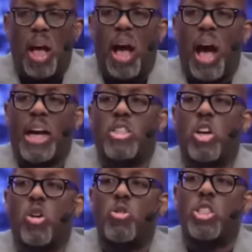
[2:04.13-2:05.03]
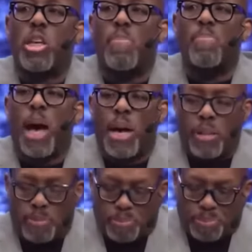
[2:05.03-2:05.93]
I told
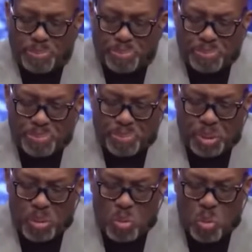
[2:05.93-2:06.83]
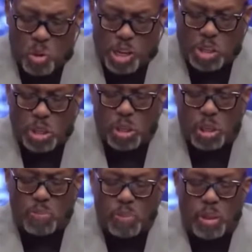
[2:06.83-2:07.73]
somebody
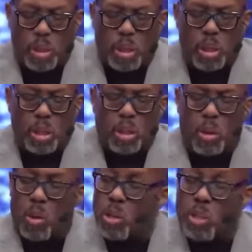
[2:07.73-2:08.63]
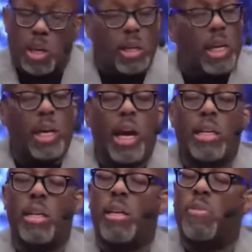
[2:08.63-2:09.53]
recently the only thing they
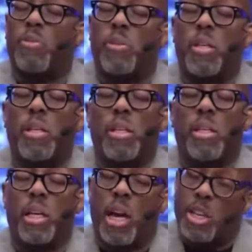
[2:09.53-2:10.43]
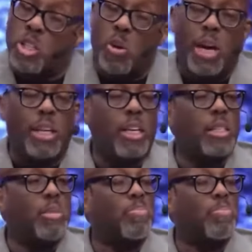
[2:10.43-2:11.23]
got left, they got to try to kill him.